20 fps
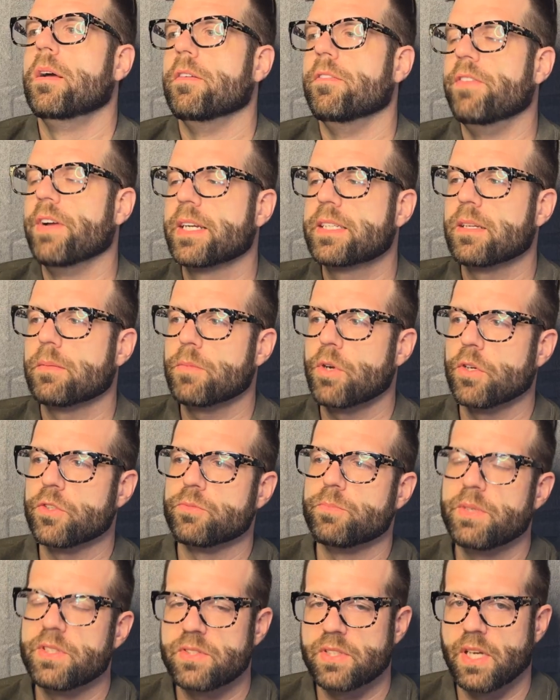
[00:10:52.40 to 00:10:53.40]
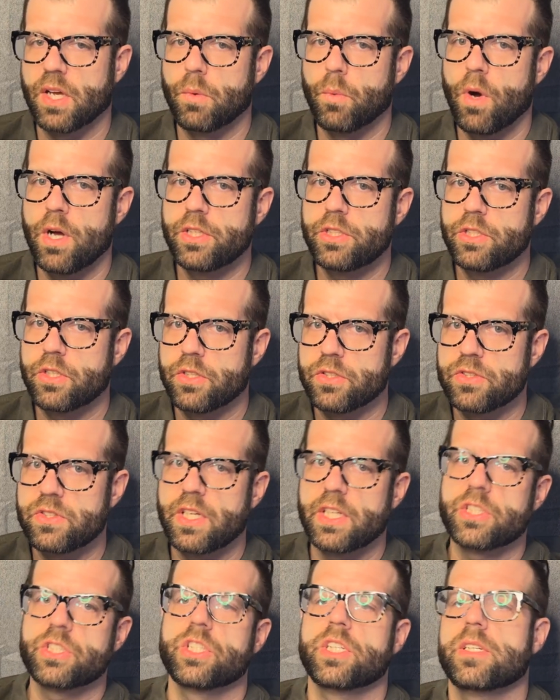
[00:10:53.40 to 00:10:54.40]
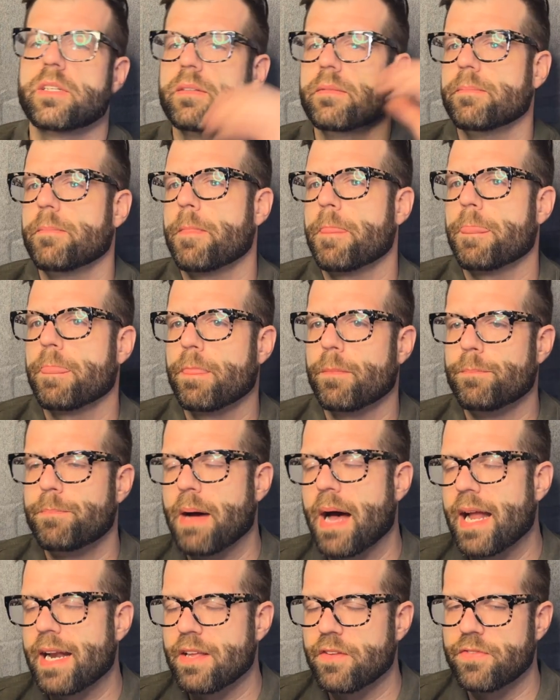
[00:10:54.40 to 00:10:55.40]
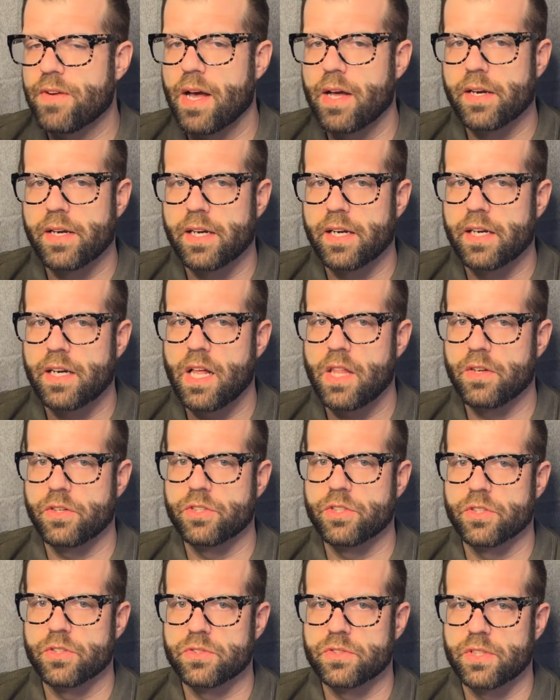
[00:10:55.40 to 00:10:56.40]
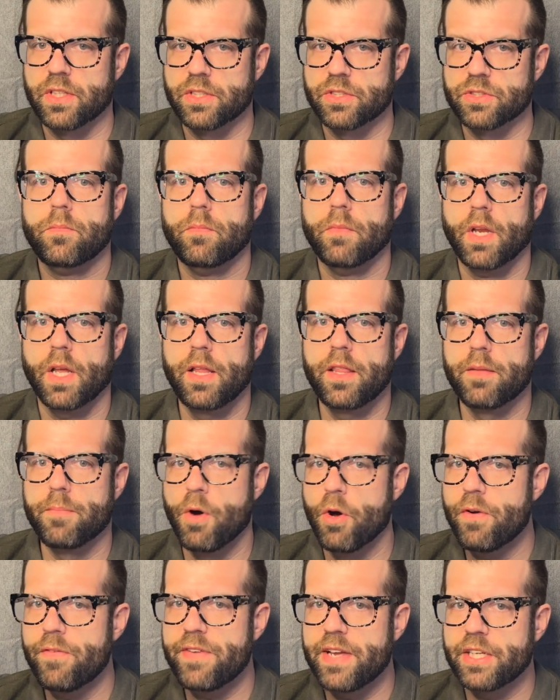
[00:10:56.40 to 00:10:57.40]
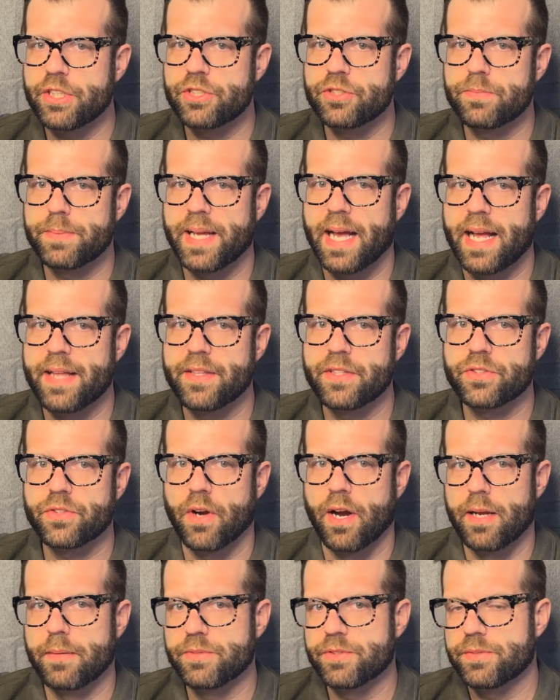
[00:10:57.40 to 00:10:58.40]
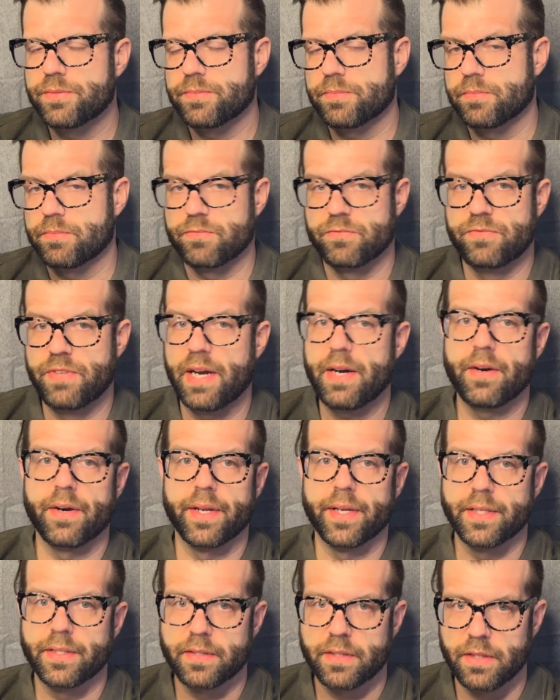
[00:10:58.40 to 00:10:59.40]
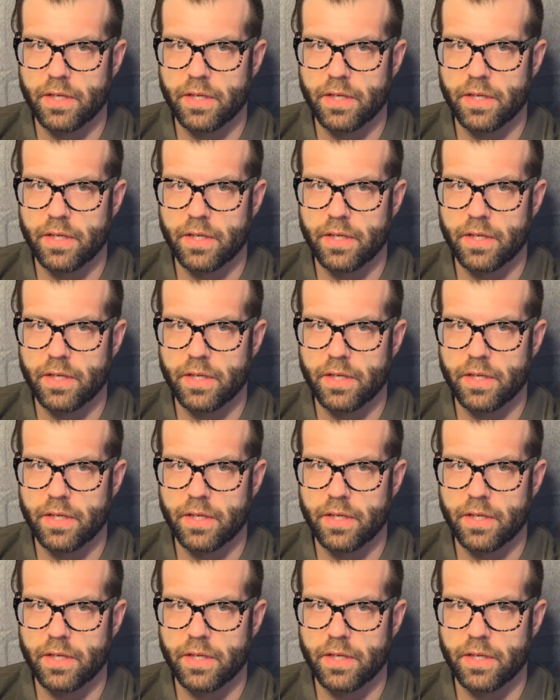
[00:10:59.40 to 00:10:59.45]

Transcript: Victim goes missing in one jurisdiction, body found in another jurisdiction. The motivations behind these crimes are varied.